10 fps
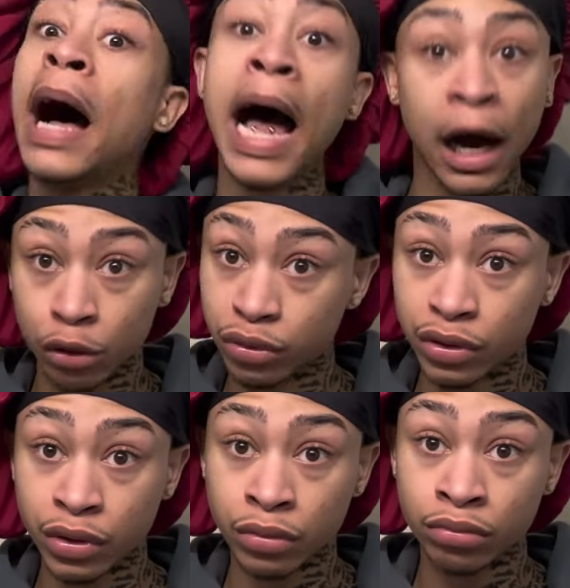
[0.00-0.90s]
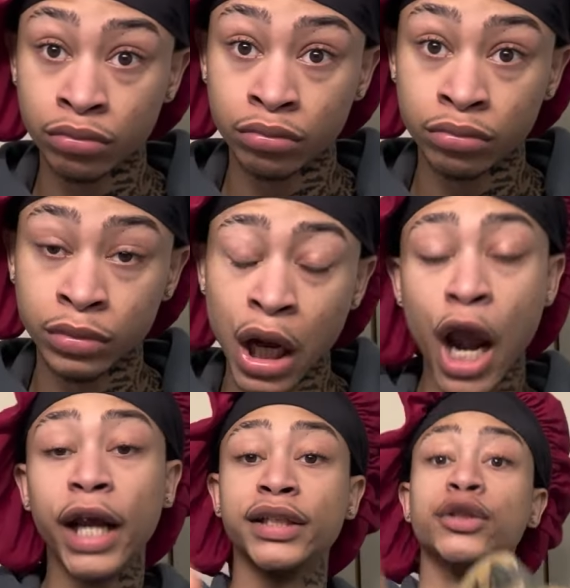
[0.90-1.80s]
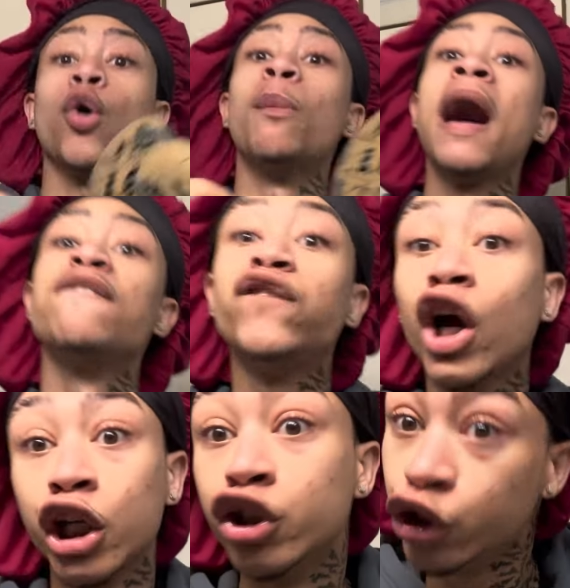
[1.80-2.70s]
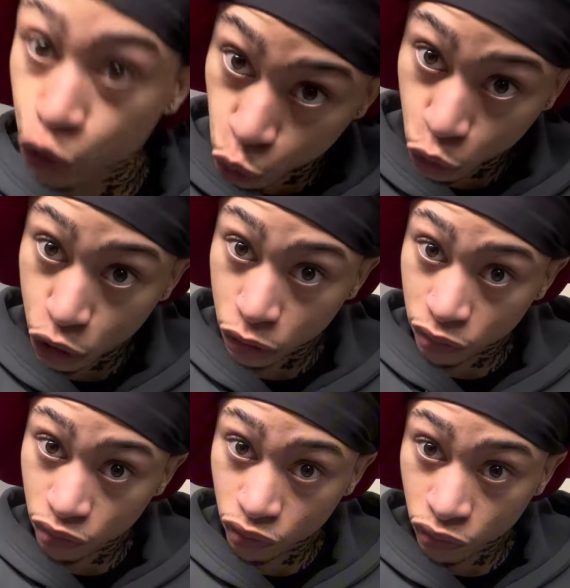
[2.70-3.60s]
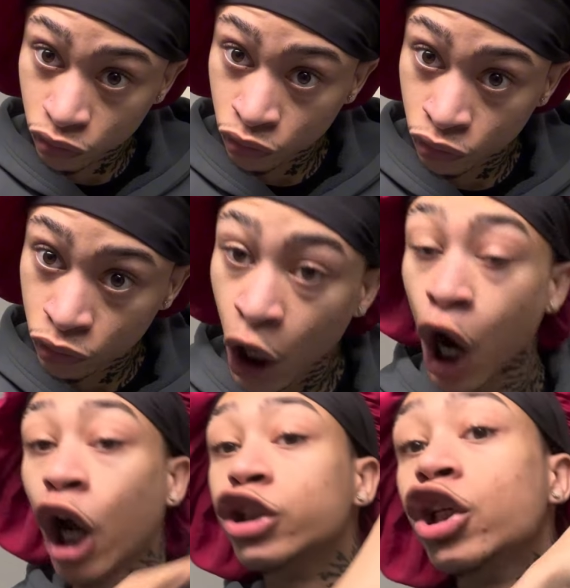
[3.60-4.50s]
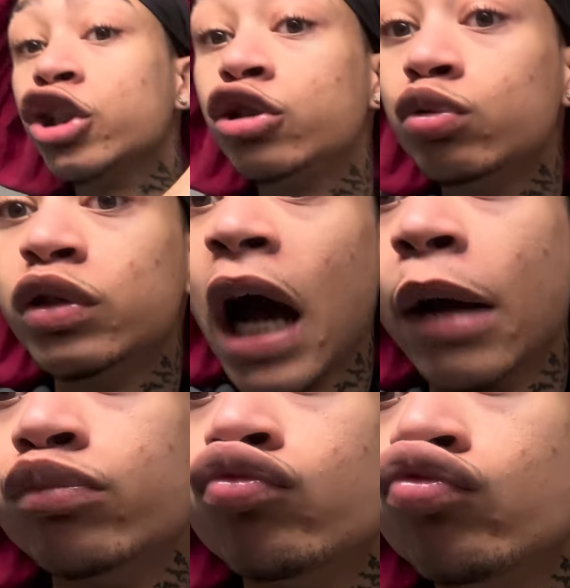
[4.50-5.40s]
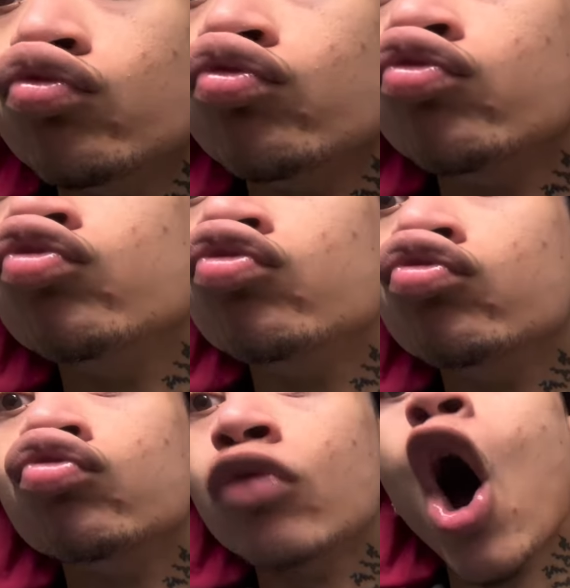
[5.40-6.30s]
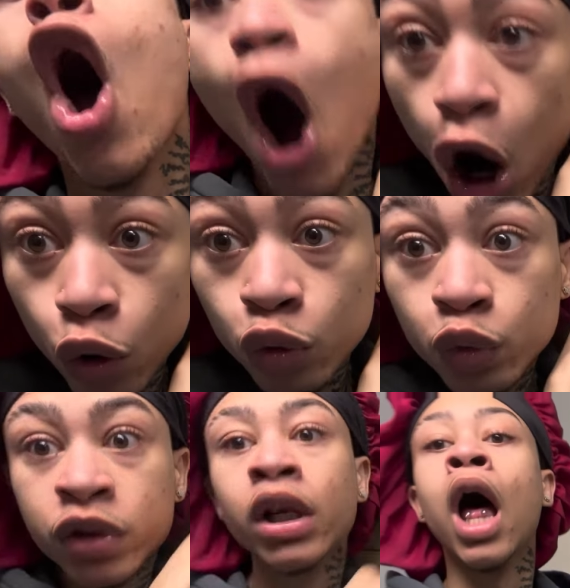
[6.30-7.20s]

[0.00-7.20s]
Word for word: house and stole my fucking shoes. Cause your shoes got holes.